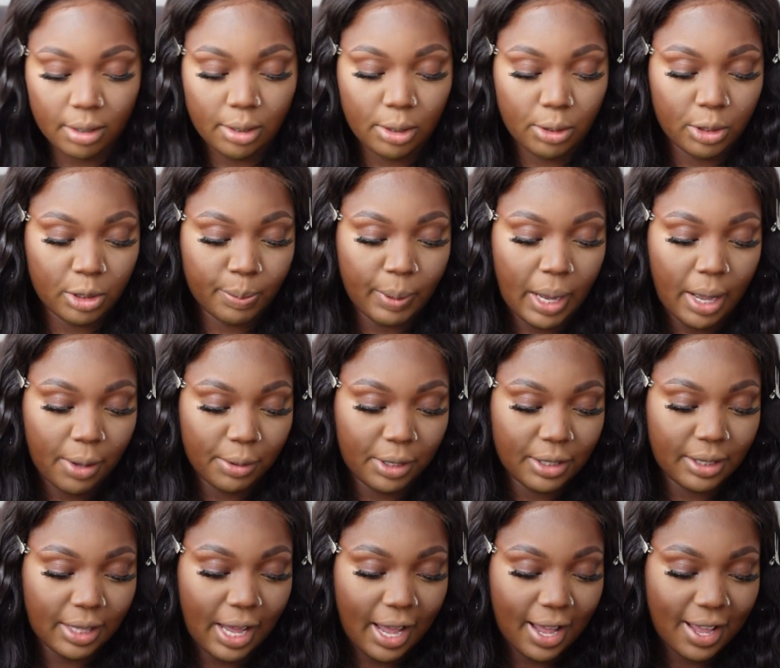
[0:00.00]
loose powder
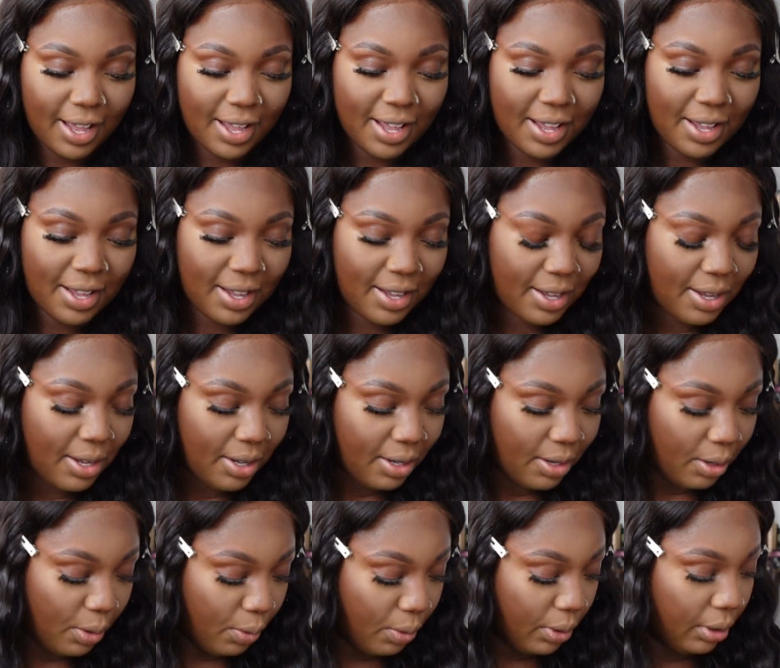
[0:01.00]
that
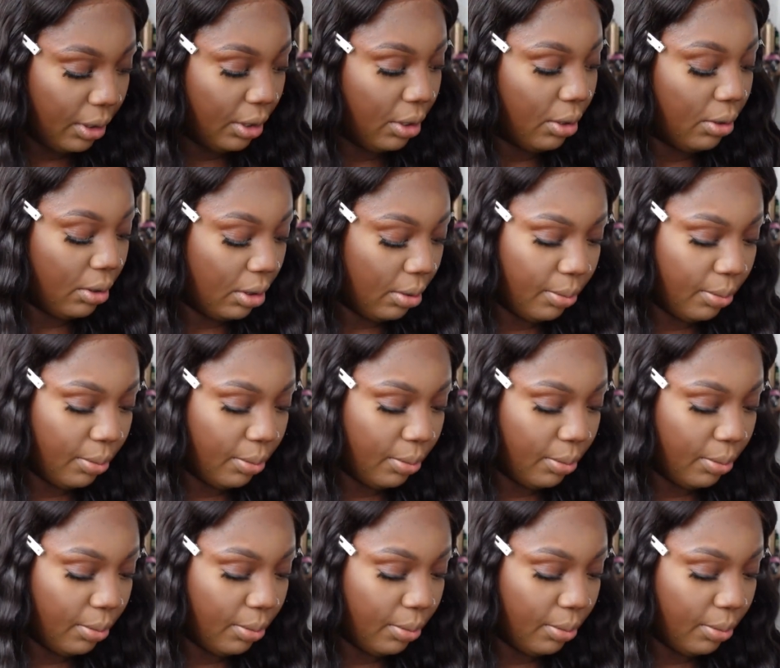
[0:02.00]
I want to use.